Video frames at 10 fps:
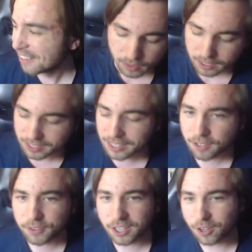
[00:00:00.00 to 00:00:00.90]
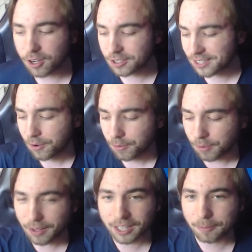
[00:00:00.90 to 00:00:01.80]
So that's it for the dolls.
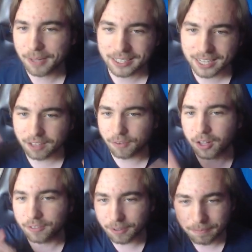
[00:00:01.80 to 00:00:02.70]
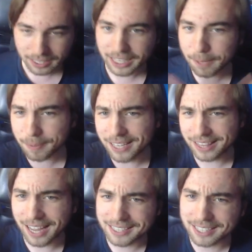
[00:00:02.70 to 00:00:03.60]
We're running a playset of all of them, keeping
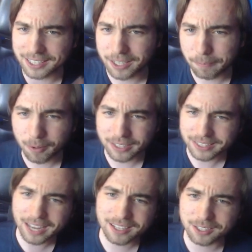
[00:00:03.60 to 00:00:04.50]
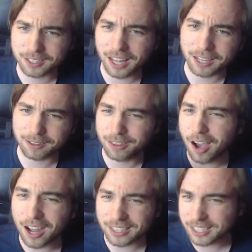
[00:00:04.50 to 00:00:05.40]
it nice and simple. This deck is like
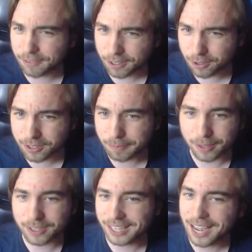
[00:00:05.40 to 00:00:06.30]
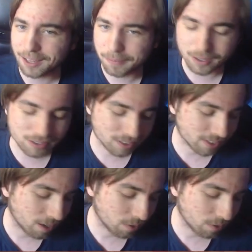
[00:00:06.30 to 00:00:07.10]
not difficult to build. It kind of builds itself.